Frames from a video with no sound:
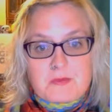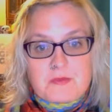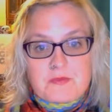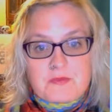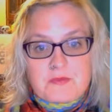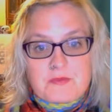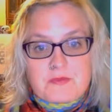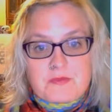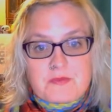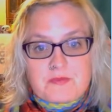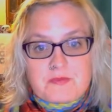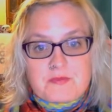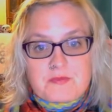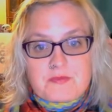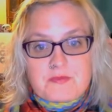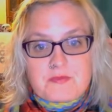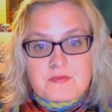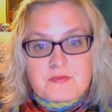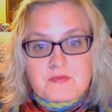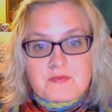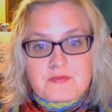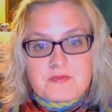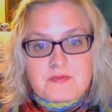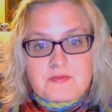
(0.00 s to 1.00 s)

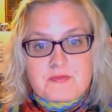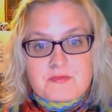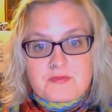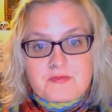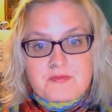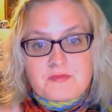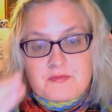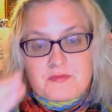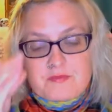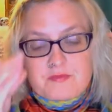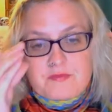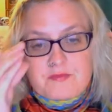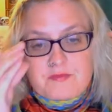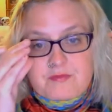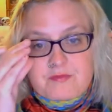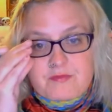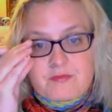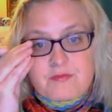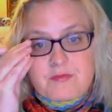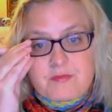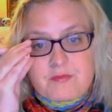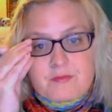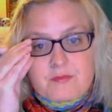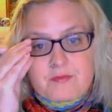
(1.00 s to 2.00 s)

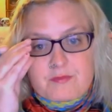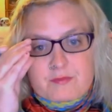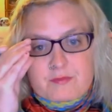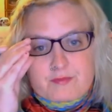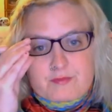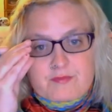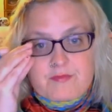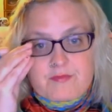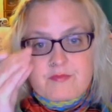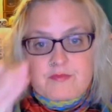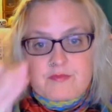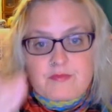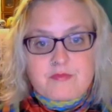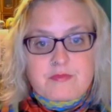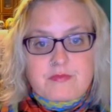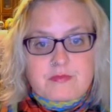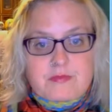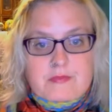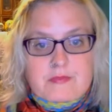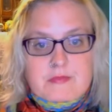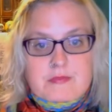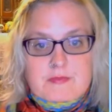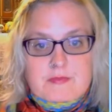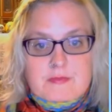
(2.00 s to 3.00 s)

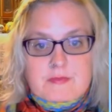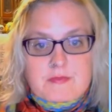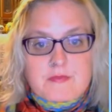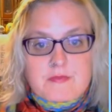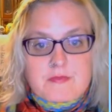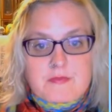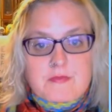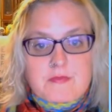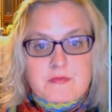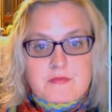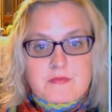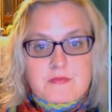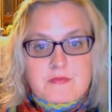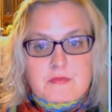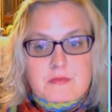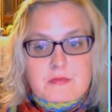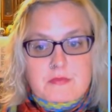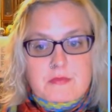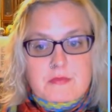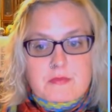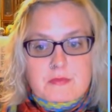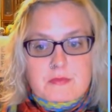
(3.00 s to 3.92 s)
This person isn't speaking.